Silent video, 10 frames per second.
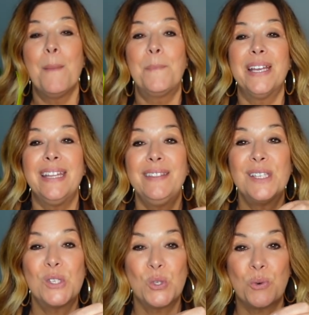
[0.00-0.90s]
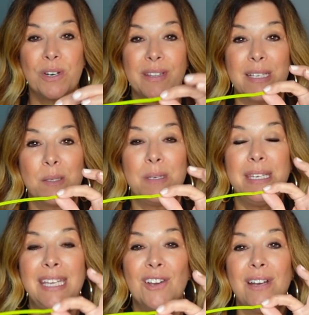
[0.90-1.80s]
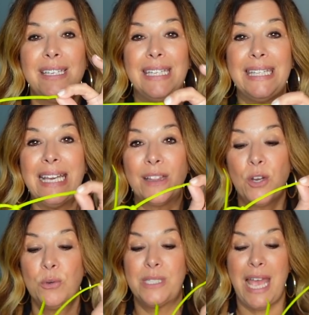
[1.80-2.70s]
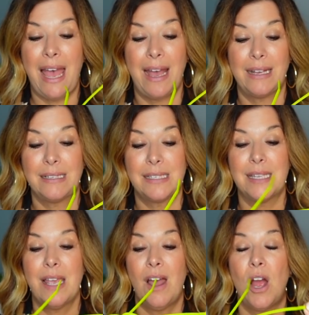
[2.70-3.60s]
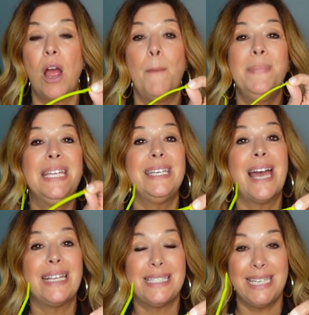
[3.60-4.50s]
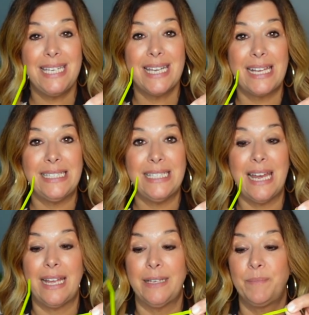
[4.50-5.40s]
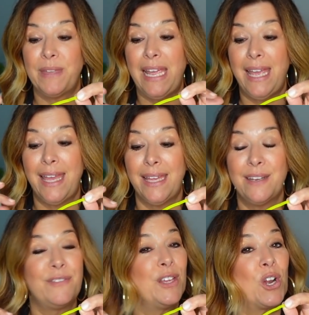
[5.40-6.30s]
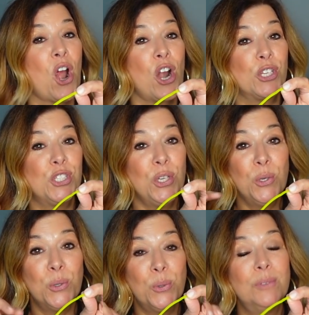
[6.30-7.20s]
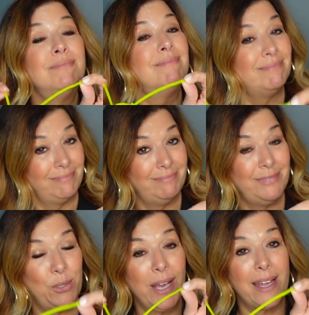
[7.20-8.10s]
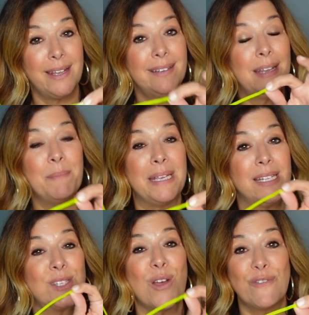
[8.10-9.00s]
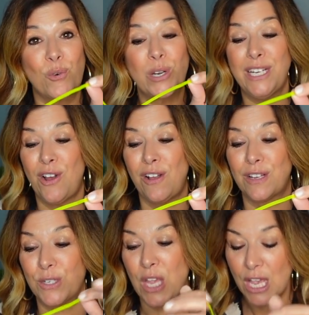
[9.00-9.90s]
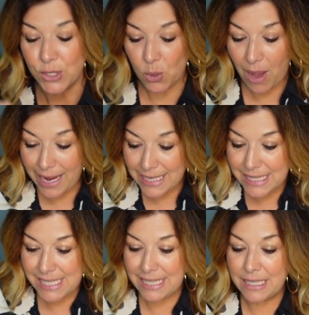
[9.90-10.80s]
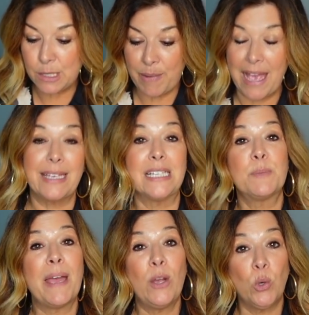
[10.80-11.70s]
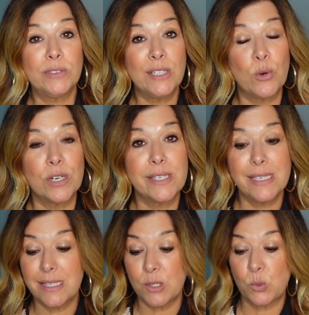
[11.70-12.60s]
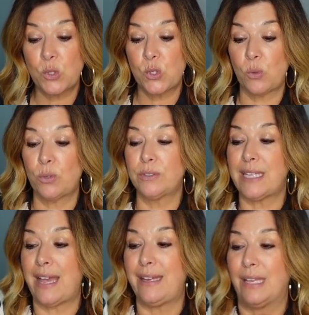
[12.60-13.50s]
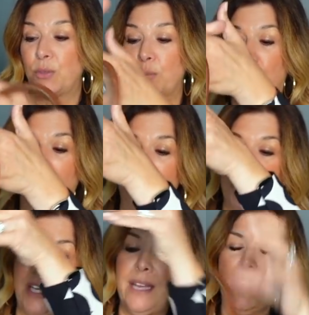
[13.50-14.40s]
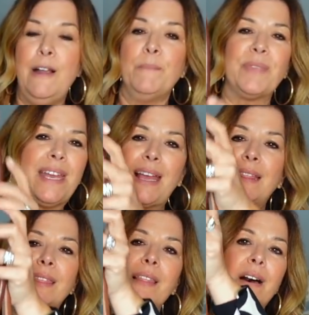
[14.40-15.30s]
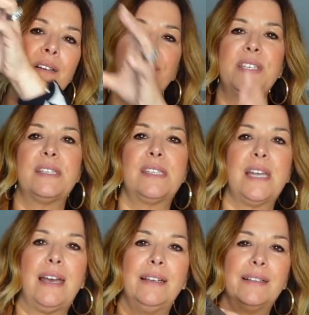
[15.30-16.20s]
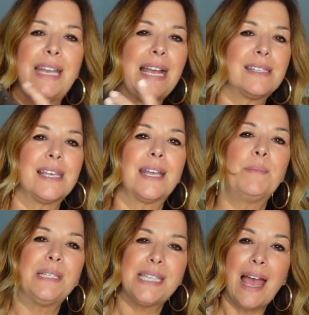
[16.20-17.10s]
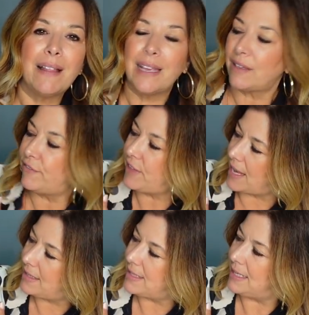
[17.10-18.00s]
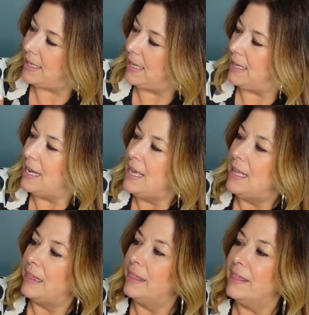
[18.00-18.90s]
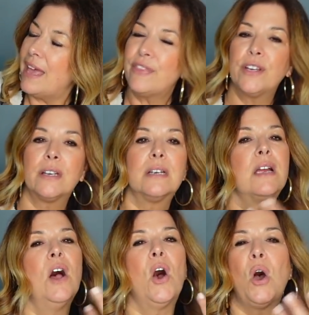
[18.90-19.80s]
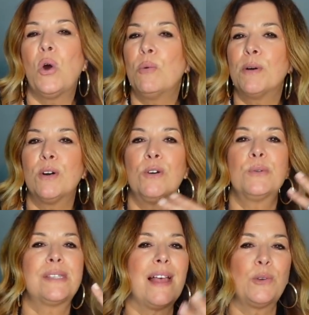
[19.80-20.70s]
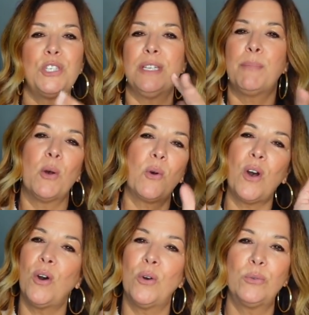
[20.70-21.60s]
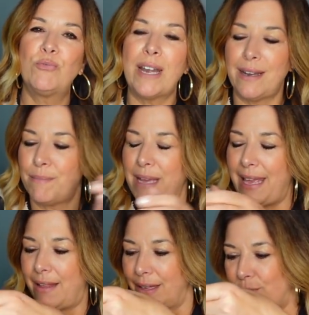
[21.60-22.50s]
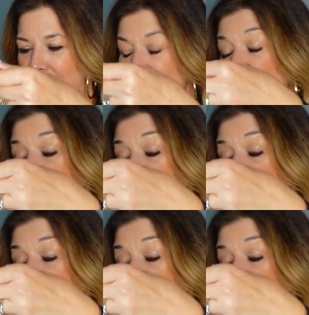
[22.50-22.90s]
But in this store, these neon yellow tags mean nineteen ninety-nine. And if there are two, you got it, it means forty dollars. So I had seen this bag, and it's by Holding Horses. This was sold at Anthropologie, and I love this style. It has like metallic flecks in it, leather, hobo, slouchy, boho, right up my alley, right?